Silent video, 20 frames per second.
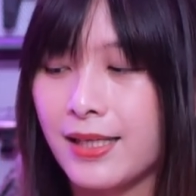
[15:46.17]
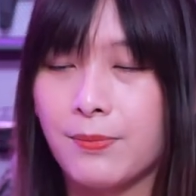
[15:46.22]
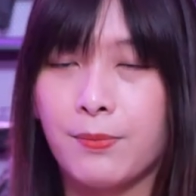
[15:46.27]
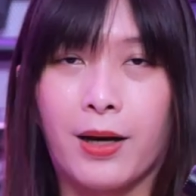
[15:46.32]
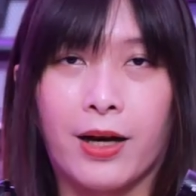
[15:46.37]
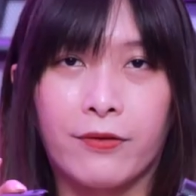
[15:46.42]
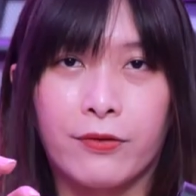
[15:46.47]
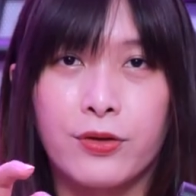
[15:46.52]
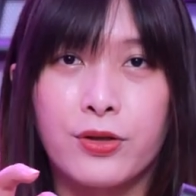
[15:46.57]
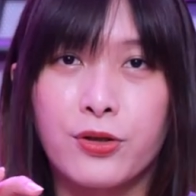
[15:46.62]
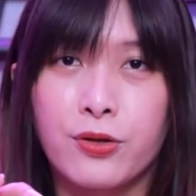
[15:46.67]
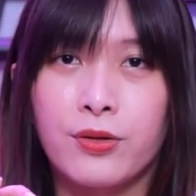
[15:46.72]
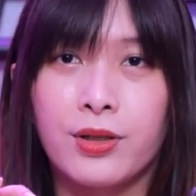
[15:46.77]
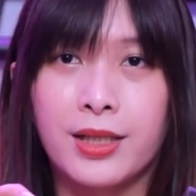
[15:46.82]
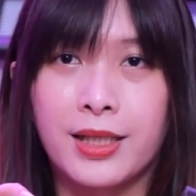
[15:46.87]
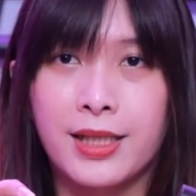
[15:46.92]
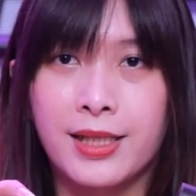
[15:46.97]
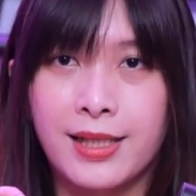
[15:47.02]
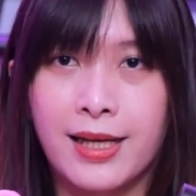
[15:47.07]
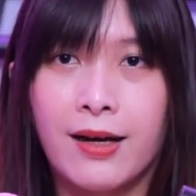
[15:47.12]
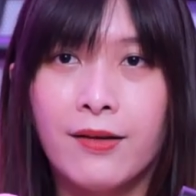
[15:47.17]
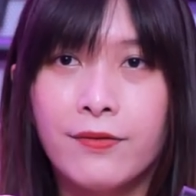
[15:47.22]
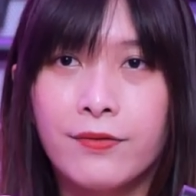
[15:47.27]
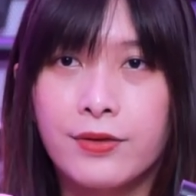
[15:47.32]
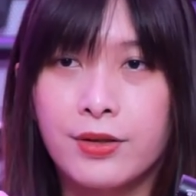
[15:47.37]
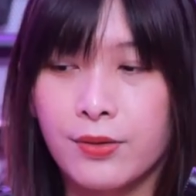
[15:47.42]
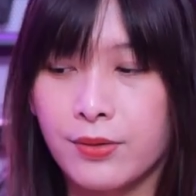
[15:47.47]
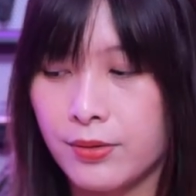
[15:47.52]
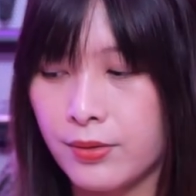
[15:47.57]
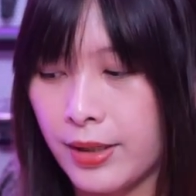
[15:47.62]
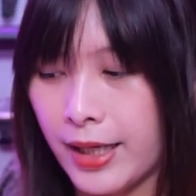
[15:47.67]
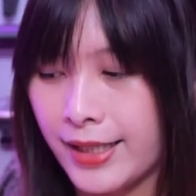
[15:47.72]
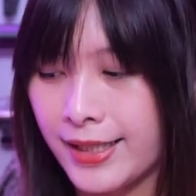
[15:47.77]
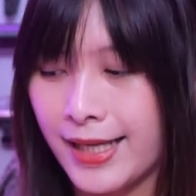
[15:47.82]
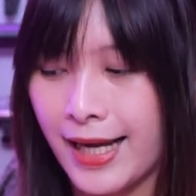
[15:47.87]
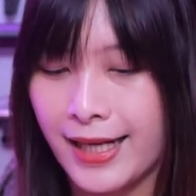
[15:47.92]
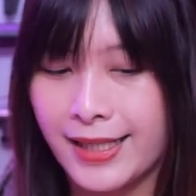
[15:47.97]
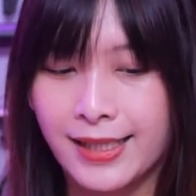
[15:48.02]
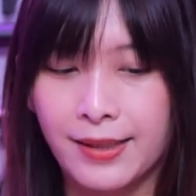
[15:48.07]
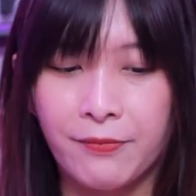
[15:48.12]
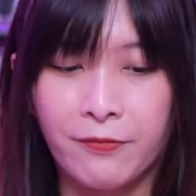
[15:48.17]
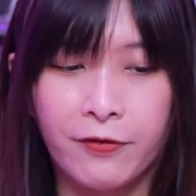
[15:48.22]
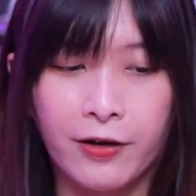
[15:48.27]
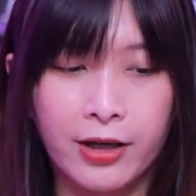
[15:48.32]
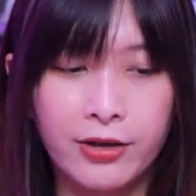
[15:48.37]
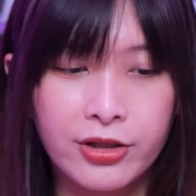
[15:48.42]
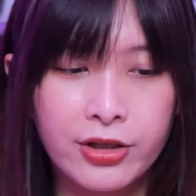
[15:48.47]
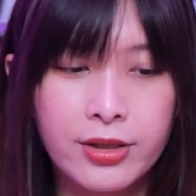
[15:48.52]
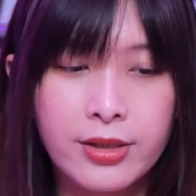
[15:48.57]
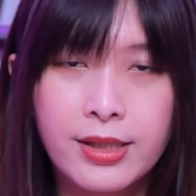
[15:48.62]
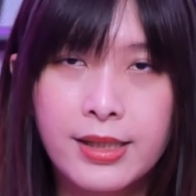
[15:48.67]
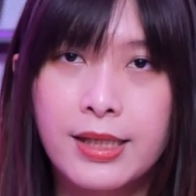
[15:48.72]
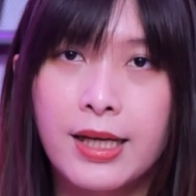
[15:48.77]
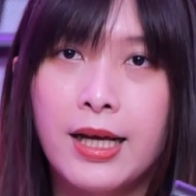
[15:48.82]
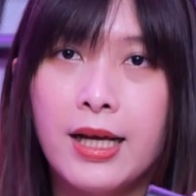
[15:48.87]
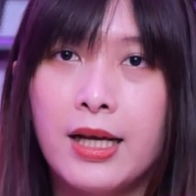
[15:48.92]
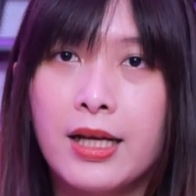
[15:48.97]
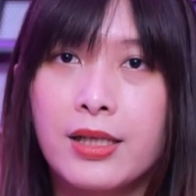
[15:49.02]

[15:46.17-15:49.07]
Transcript: the Bifrost unit itself, so exact same functions.